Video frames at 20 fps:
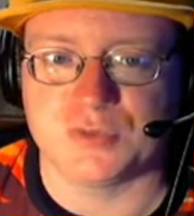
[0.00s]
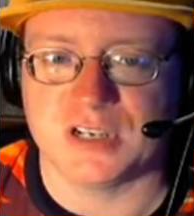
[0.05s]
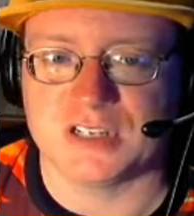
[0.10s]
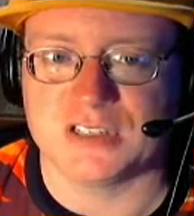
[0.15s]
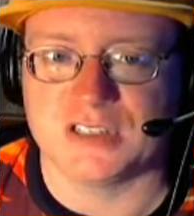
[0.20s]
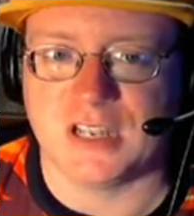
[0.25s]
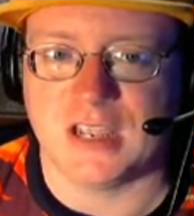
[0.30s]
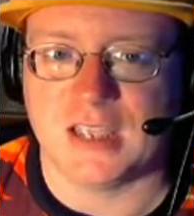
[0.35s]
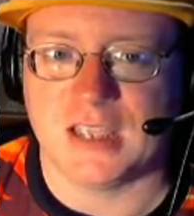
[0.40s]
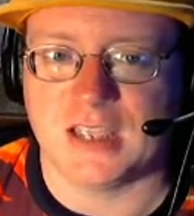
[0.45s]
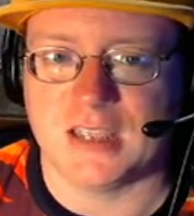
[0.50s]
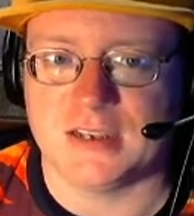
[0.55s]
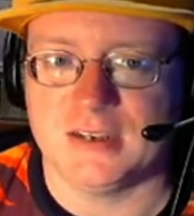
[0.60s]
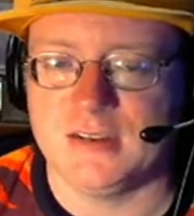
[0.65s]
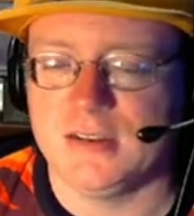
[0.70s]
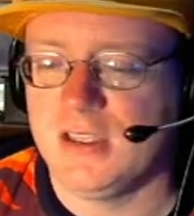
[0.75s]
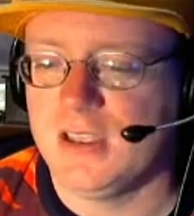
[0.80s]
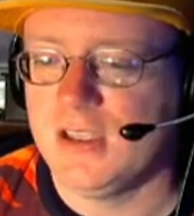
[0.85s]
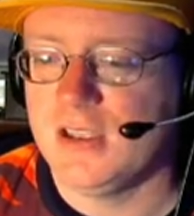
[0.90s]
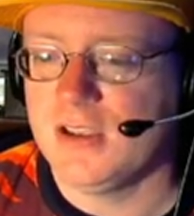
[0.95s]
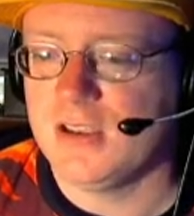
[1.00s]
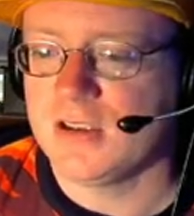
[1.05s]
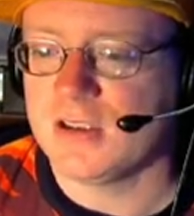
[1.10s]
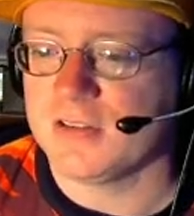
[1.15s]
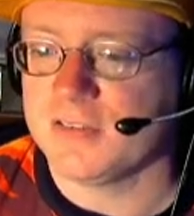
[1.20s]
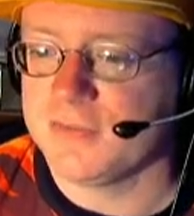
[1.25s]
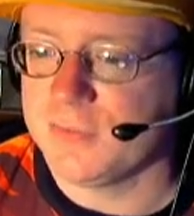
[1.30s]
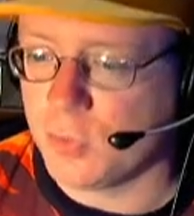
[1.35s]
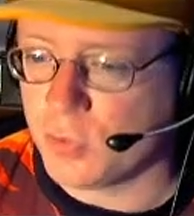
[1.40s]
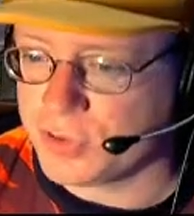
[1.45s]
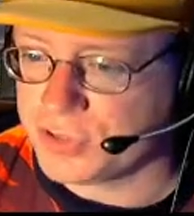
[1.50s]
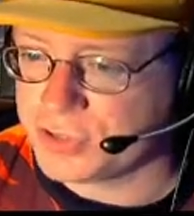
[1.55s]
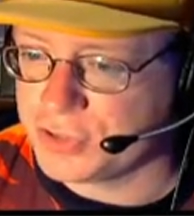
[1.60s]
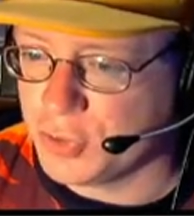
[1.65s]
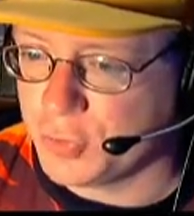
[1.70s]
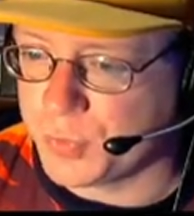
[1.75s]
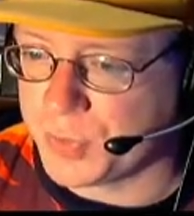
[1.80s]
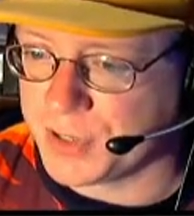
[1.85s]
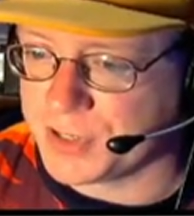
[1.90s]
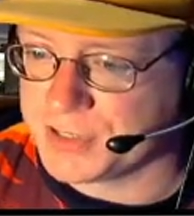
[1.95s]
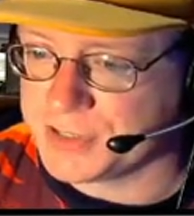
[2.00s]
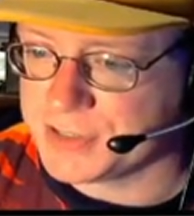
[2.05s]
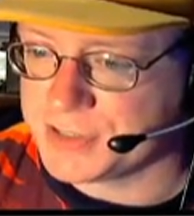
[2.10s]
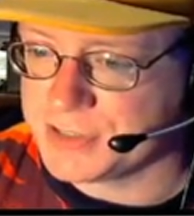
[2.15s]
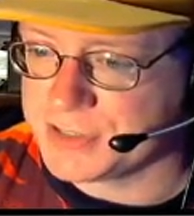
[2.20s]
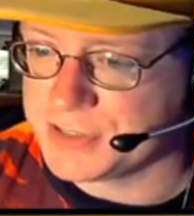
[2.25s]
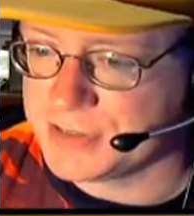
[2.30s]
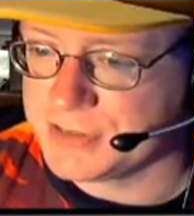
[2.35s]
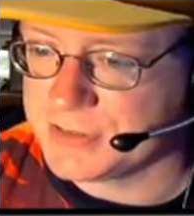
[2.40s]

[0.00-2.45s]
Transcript: We got ten. We got four Supers.